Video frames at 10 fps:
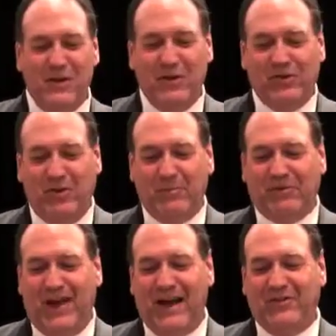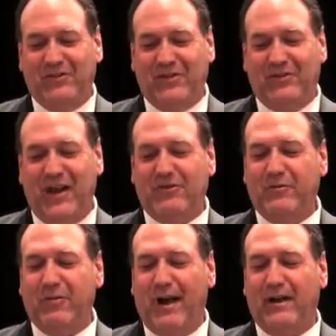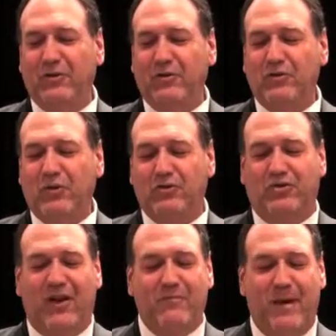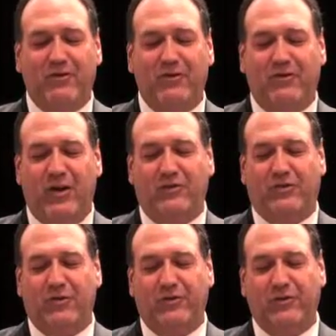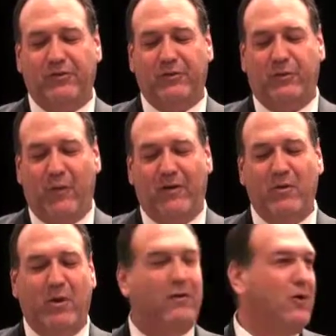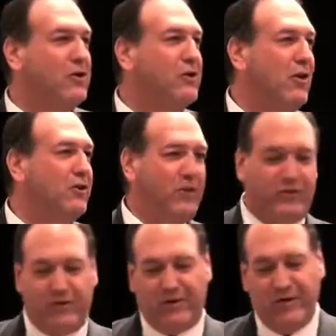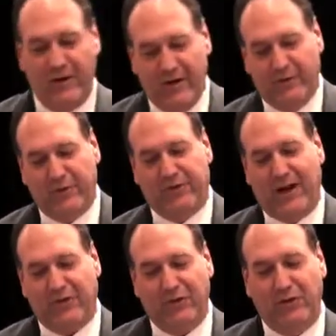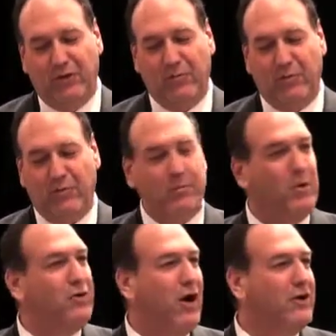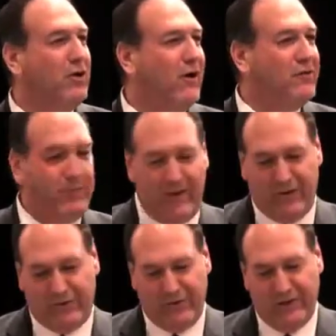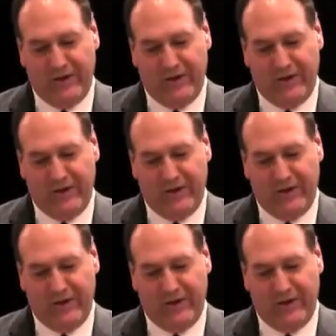So besides his extensive writing, as Jeff mentioned, Judge Cristol is very well known in our district for his excellent humor both on and off the bench.